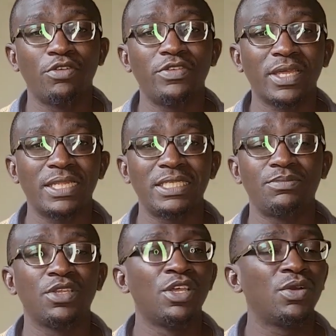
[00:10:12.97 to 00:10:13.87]

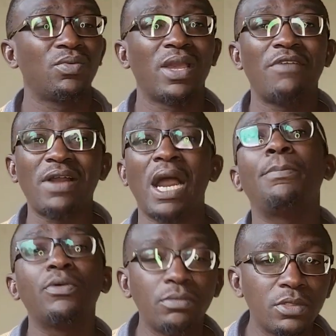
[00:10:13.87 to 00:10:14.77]
fingertips. We have
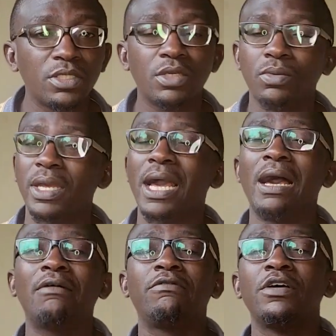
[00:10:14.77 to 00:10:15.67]
Apple Music, we
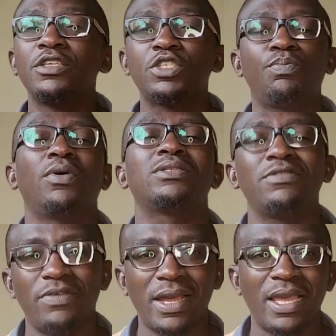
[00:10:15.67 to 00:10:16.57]
have
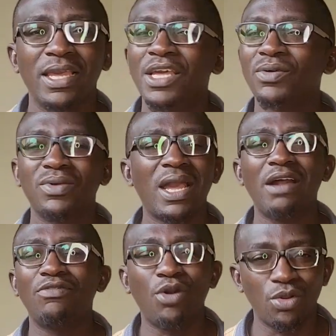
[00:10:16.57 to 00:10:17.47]
Spotify, we
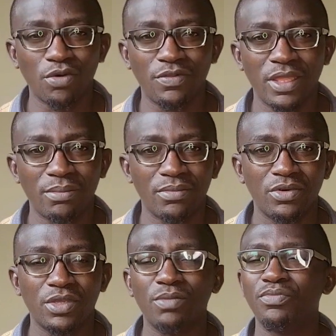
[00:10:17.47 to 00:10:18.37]
have all of them,
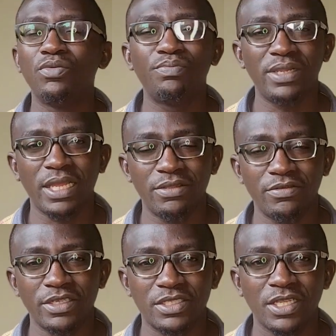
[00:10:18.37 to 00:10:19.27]
okay? Boomplay and the
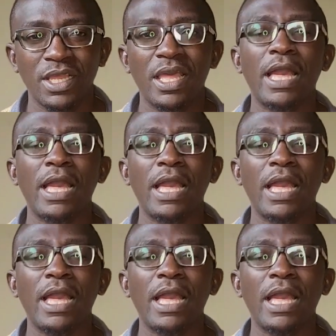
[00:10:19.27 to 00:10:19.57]
rest.